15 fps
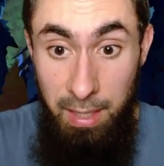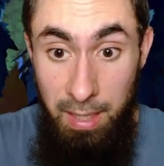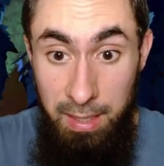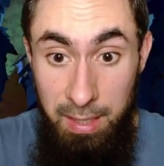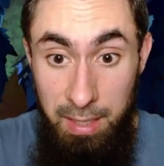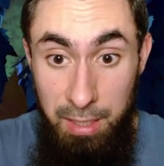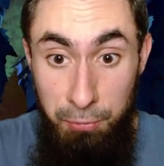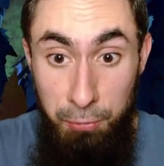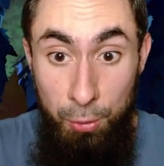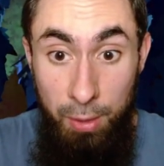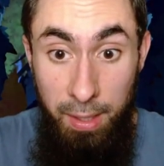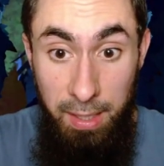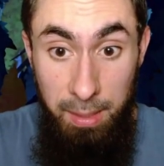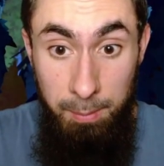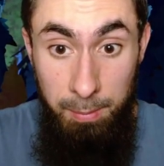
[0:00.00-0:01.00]
if you're
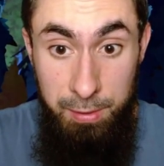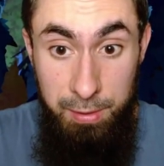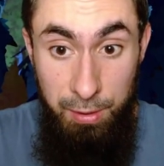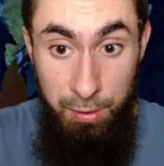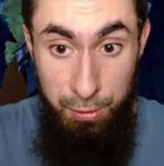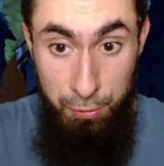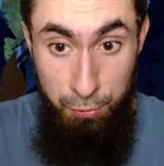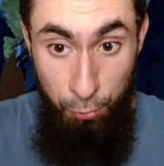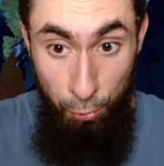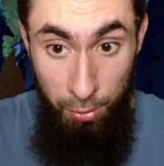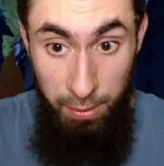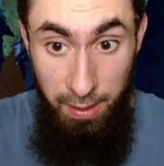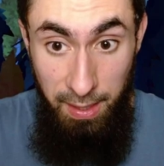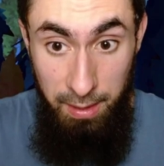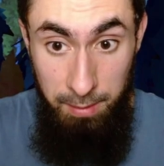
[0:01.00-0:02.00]
able to control
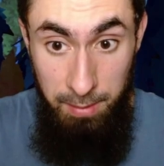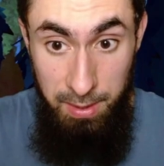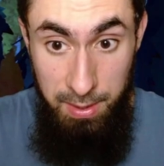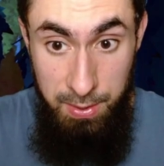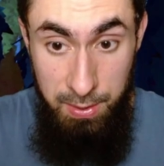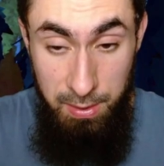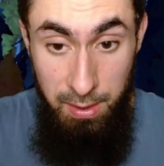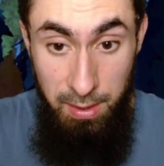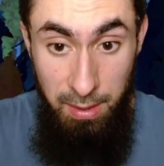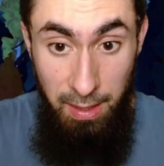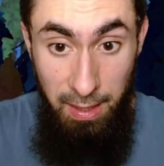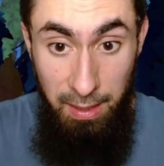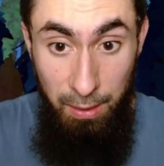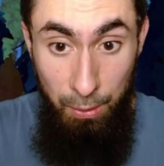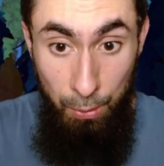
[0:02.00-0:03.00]
the enemies
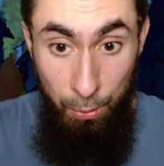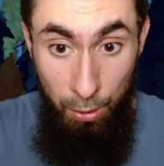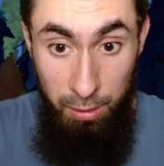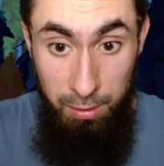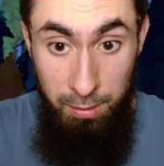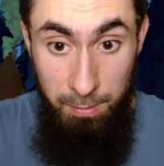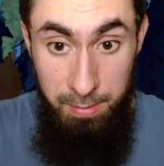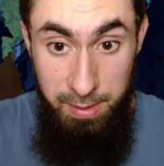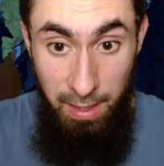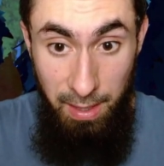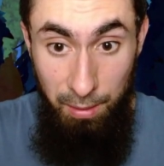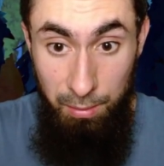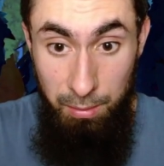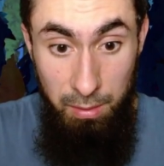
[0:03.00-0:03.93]
and lock them down,